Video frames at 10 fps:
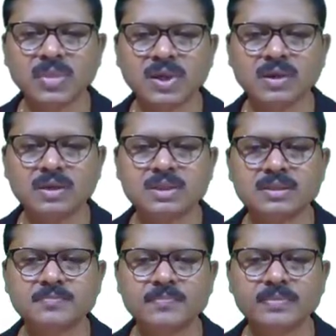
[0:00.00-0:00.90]

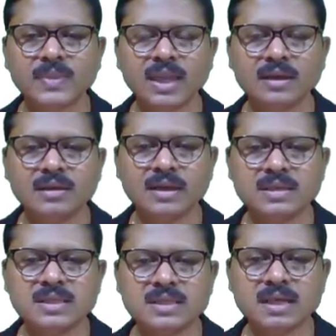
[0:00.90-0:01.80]
because
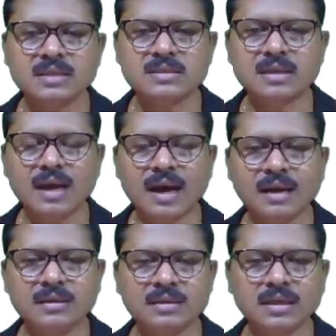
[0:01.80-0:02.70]
resistance
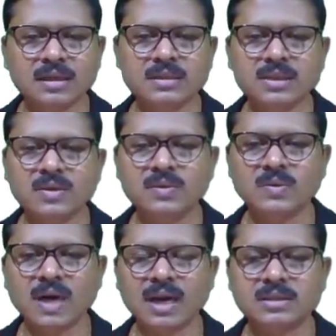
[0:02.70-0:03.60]
RT is equal
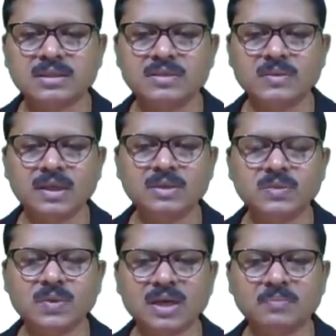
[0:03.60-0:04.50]
to R0
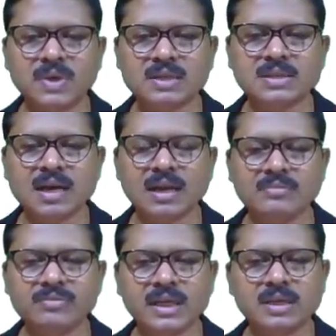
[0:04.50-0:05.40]
into 1 plus
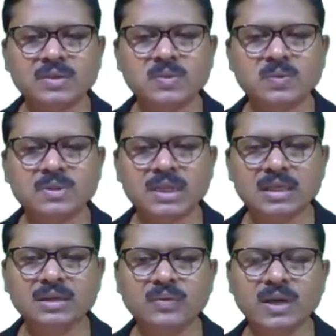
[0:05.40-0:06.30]
alpha into
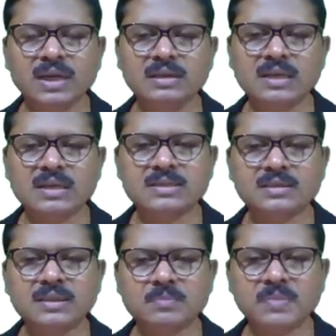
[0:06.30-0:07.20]
T, where T is
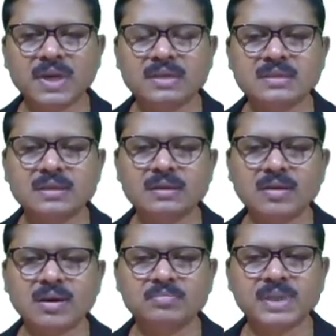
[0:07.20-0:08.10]
the
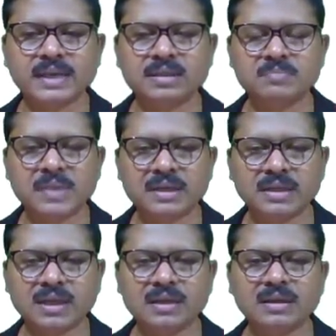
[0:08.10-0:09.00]
temperature of that
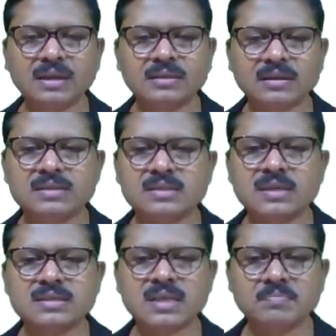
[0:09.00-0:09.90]
material, in this
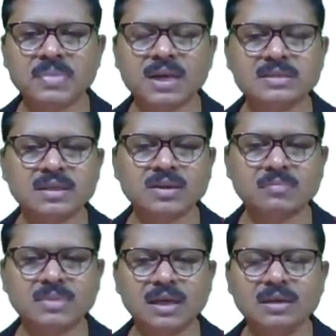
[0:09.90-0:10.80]
case temperature
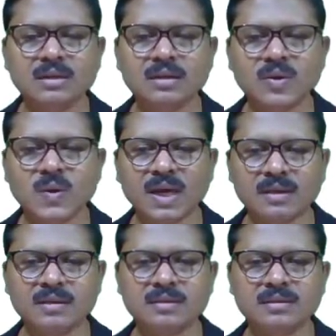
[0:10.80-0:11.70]
of the
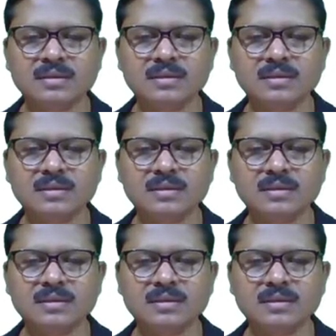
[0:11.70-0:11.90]
coil.